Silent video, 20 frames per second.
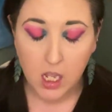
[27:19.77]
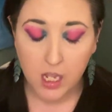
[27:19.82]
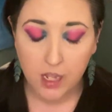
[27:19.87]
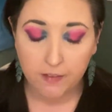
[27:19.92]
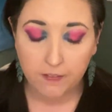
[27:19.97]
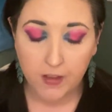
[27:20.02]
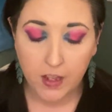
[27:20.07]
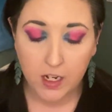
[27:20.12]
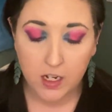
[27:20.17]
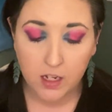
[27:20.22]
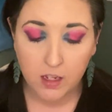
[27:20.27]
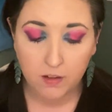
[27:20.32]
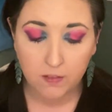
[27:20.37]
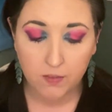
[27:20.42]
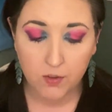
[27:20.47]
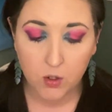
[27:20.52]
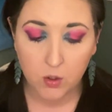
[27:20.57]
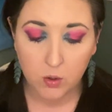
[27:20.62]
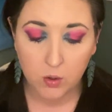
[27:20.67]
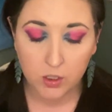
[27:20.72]
if any of
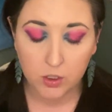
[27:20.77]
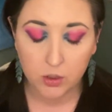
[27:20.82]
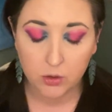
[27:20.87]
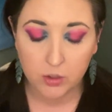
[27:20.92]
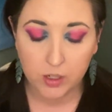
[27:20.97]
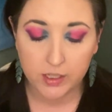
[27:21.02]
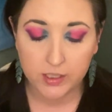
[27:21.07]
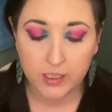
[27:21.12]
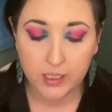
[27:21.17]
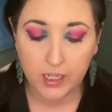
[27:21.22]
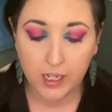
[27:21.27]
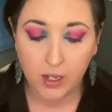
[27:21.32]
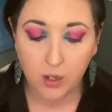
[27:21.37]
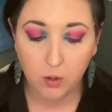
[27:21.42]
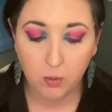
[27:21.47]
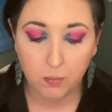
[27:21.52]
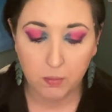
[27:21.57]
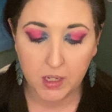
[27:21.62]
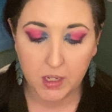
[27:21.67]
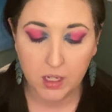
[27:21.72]
you are stressing
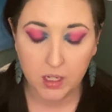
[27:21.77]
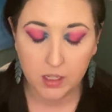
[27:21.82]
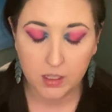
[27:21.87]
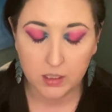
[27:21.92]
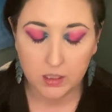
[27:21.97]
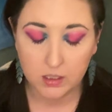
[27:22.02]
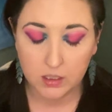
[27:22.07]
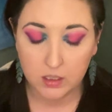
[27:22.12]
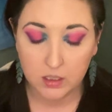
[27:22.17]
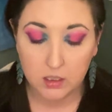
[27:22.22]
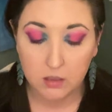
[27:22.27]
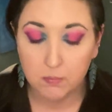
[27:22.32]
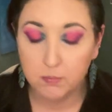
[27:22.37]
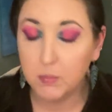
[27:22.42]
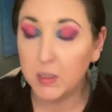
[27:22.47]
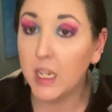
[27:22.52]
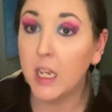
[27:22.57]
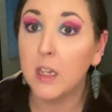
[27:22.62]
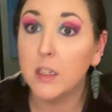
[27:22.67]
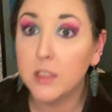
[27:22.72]
out because
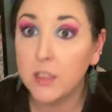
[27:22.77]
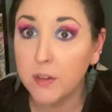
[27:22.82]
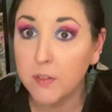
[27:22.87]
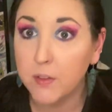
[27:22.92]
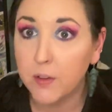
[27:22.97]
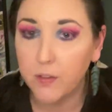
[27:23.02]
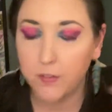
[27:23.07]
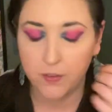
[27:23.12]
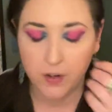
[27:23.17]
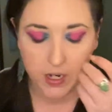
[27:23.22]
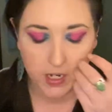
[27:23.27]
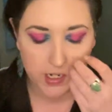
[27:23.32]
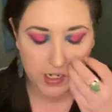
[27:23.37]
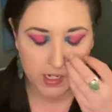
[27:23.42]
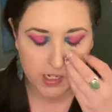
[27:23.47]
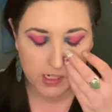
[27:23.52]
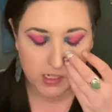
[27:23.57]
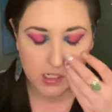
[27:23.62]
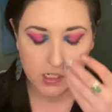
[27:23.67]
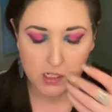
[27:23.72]
because of your
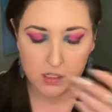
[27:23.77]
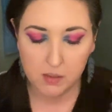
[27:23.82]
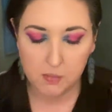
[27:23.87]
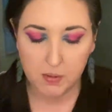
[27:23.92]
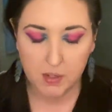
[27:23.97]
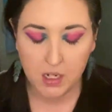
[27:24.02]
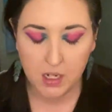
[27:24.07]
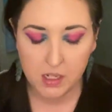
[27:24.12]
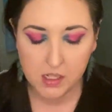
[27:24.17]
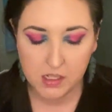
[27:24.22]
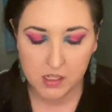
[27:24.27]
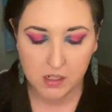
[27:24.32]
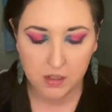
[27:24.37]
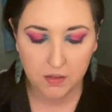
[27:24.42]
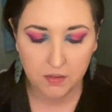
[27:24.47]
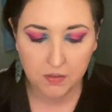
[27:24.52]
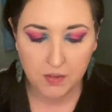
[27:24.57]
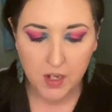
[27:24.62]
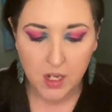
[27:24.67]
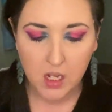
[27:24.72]
finances, because
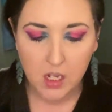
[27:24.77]
of,